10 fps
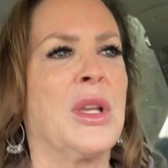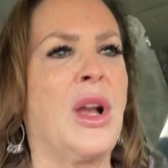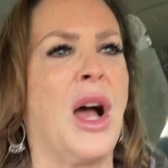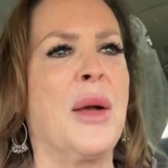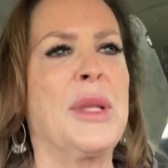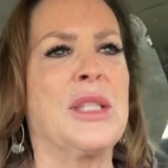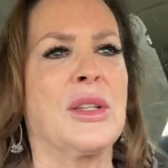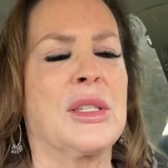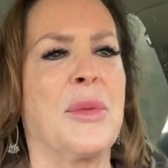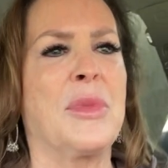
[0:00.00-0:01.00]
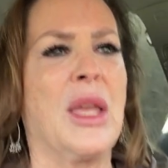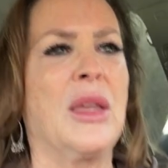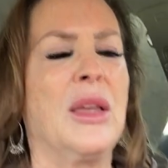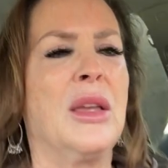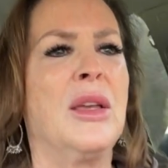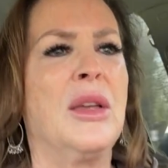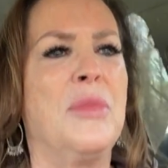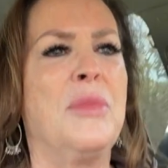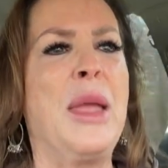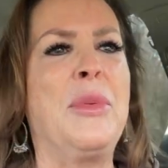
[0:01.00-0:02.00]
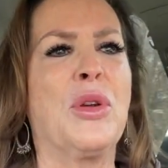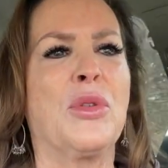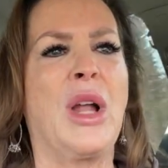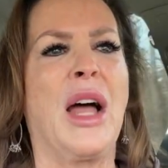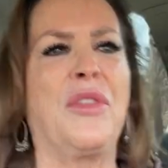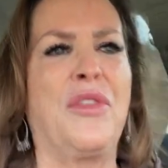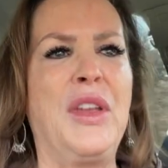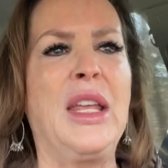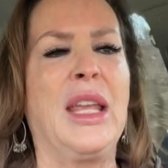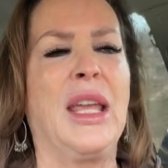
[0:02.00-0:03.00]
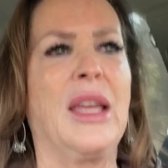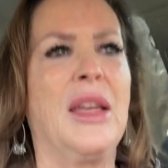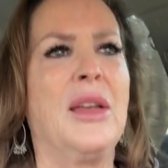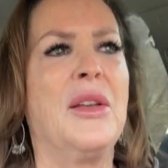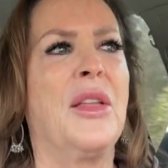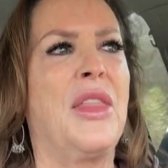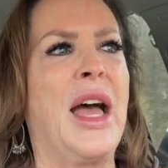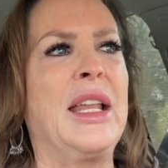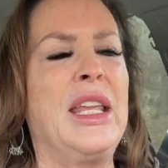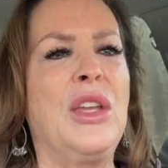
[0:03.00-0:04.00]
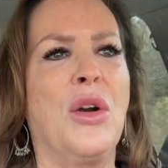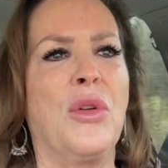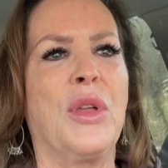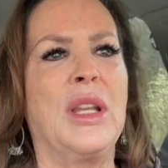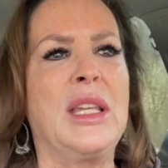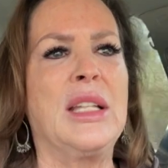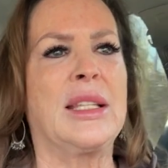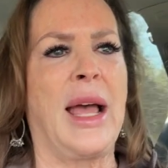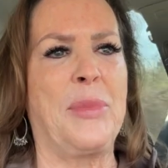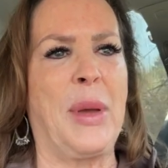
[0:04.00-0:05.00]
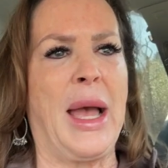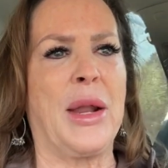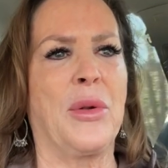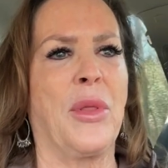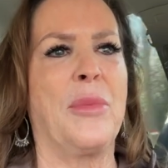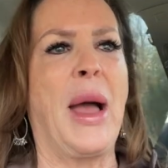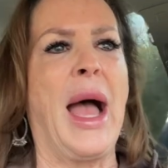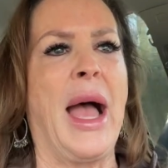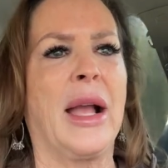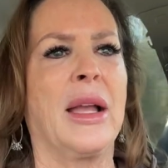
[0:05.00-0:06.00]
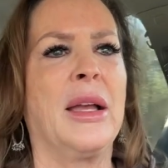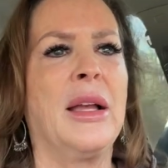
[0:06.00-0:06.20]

comments on something, maybe you're not feeding that ego that needs that pat on the back